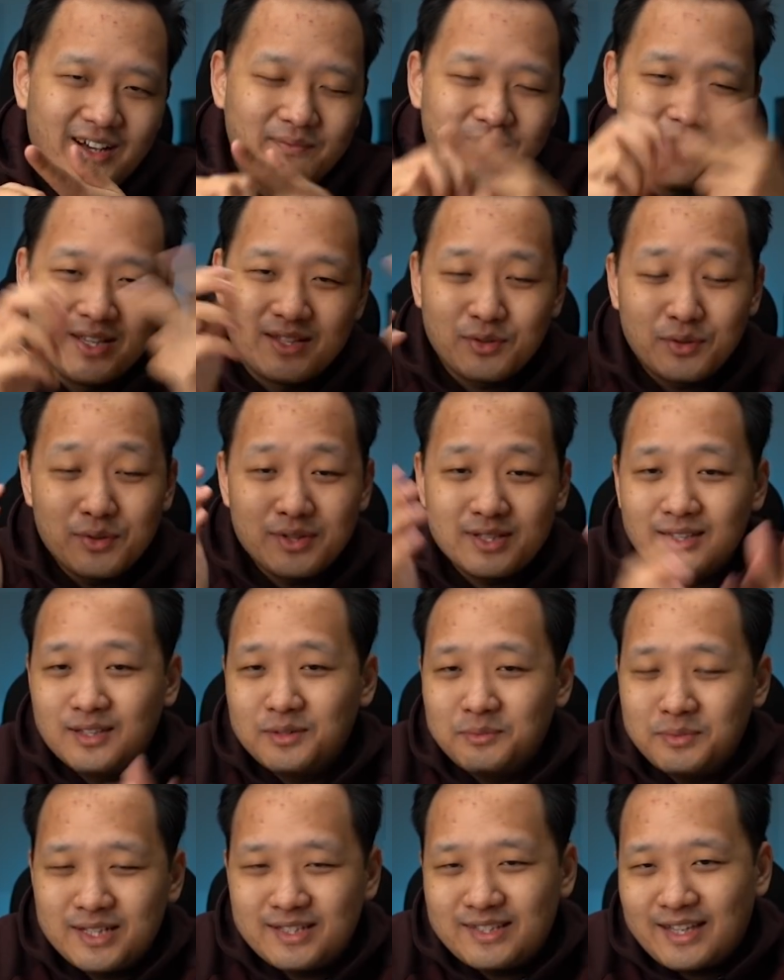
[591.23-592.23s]
It's always a
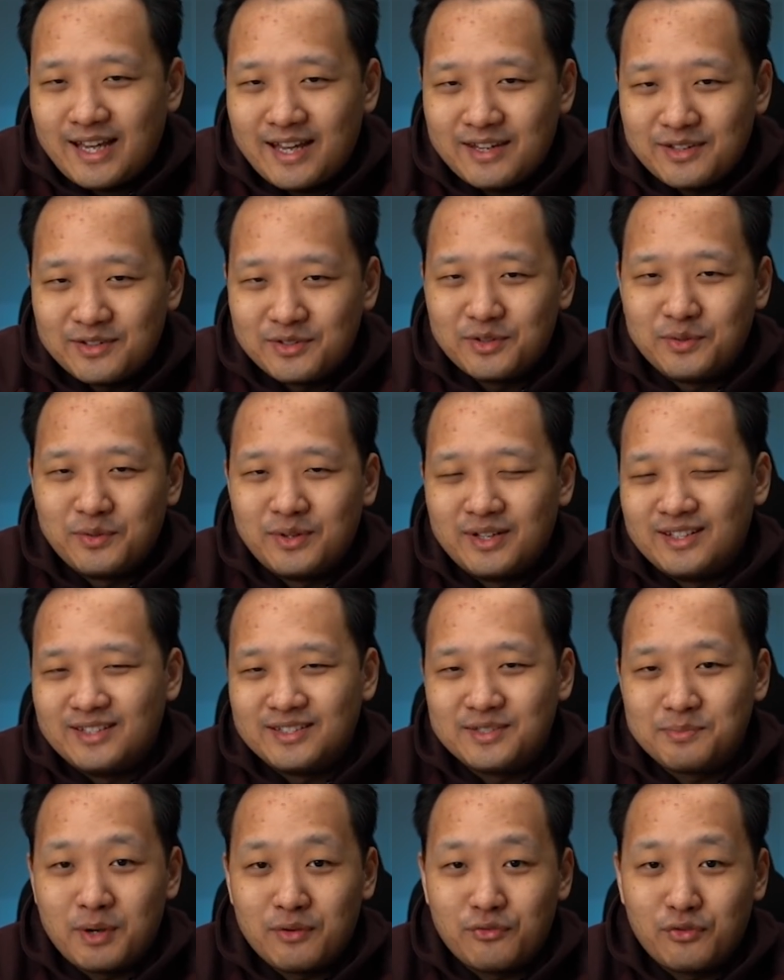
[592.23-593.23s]
little bit sad, you know, when a
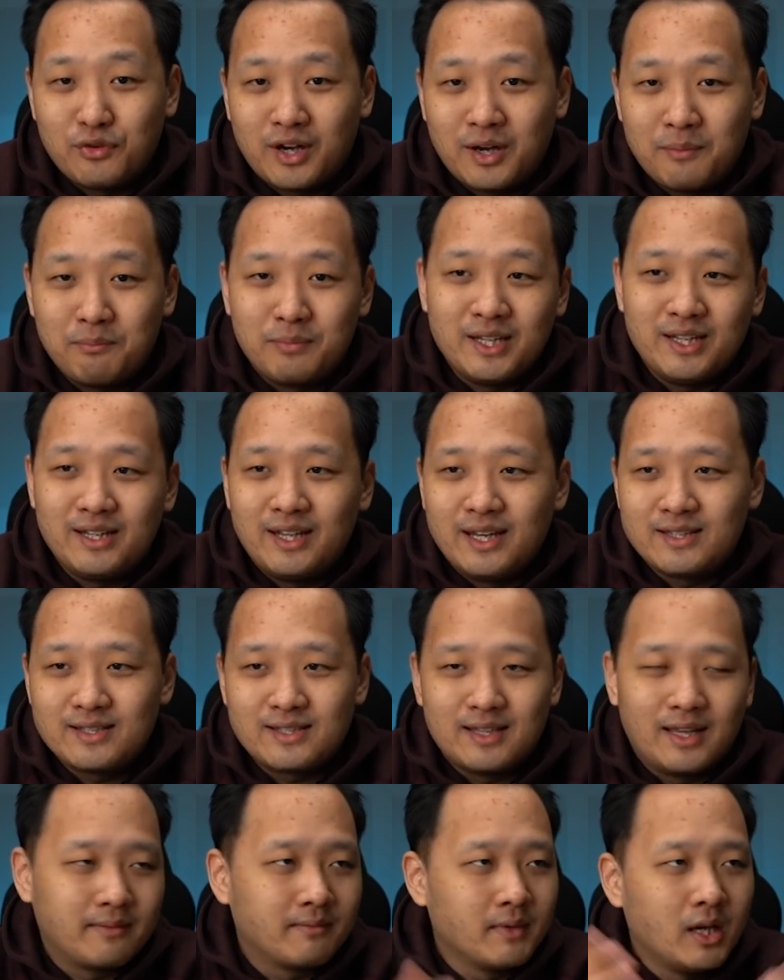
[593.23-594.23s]
smartphone company
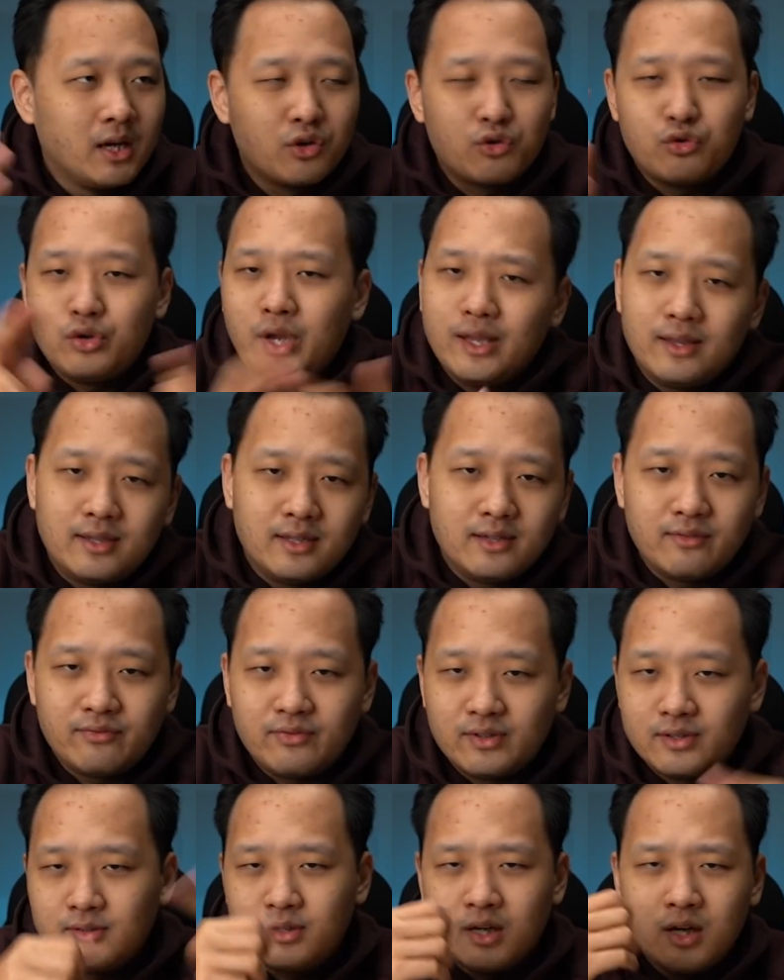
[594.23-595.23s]
that's like creative
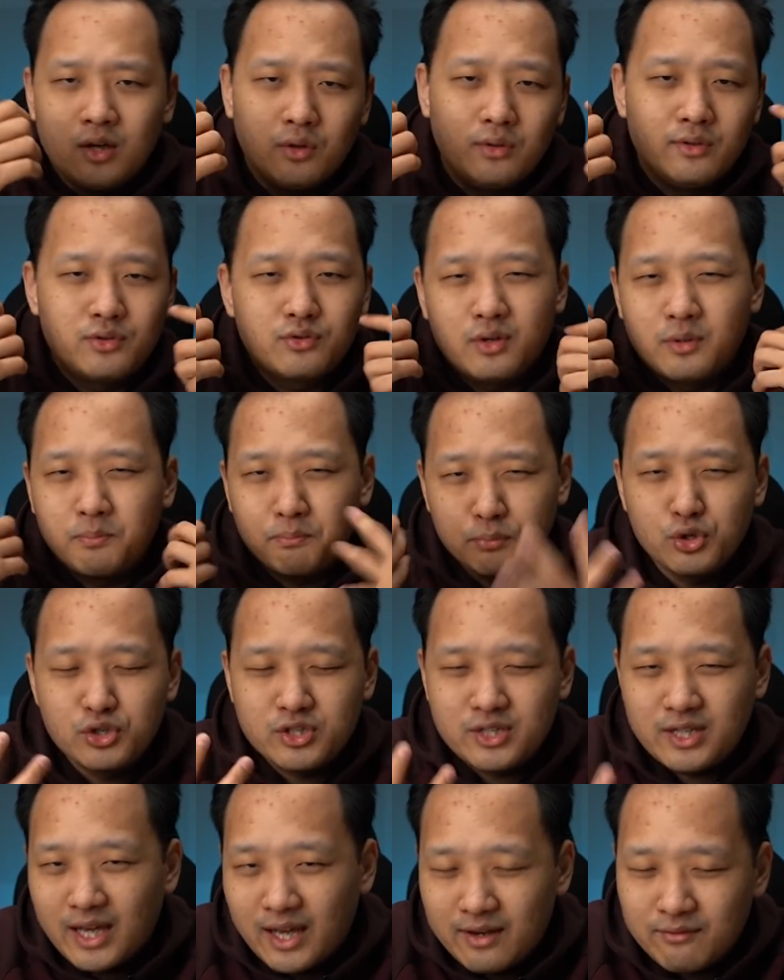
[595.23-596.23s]
and always trying to
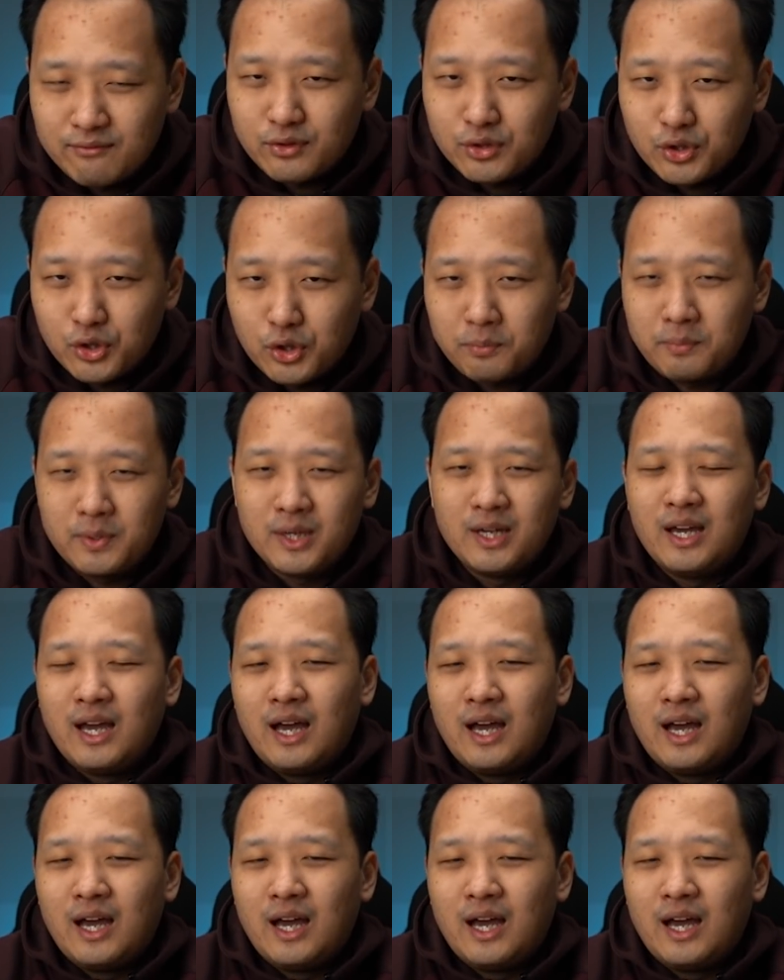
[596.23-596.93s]
push the envelope